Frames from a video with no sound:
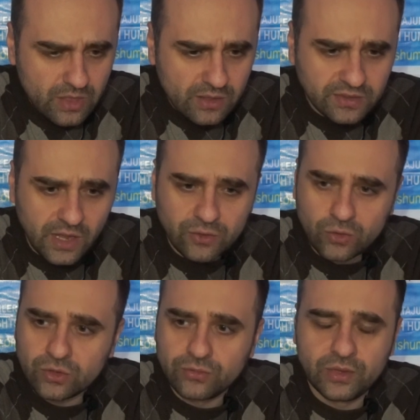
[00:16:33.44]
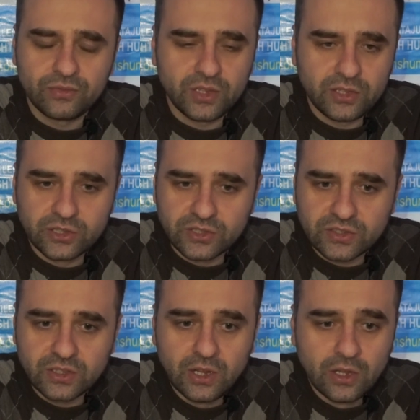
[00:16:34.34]
sentenced to 15
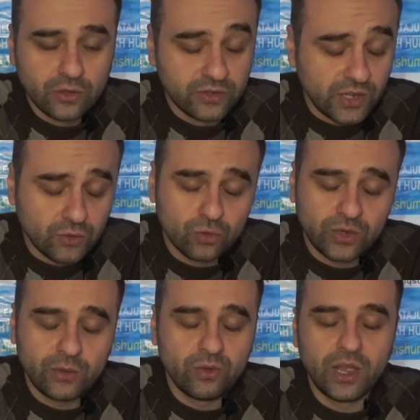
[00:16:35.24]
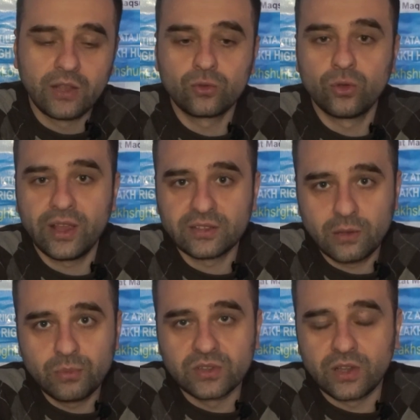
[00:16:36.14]
years. Just today we had two
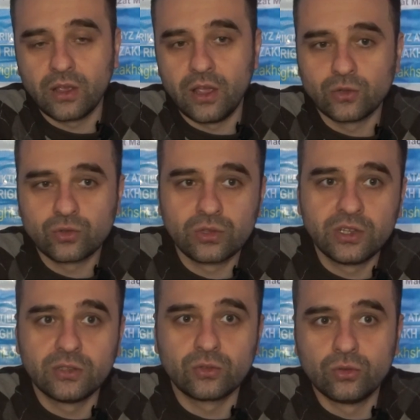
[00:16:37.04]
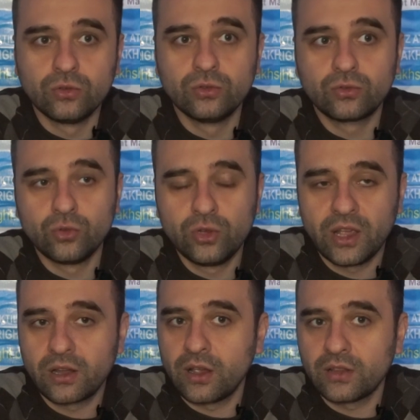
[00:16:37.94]
examples actually. Two
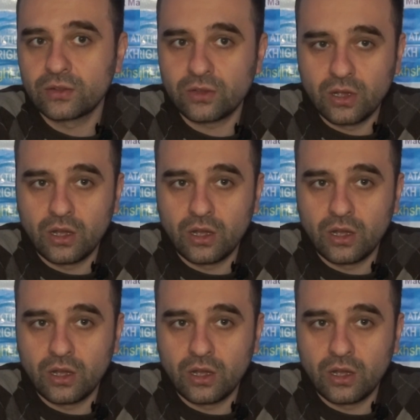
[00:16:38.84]
young guys